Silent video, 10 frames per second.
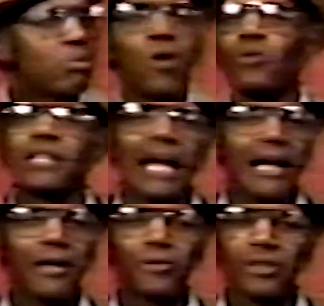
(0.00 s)
broke
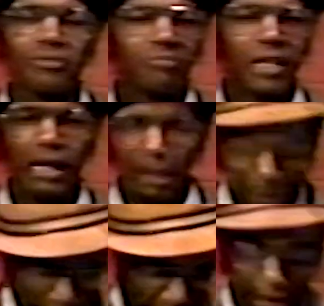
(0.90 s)
down and
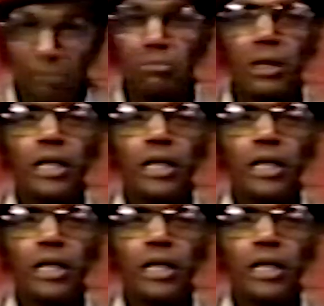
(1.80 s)
she said,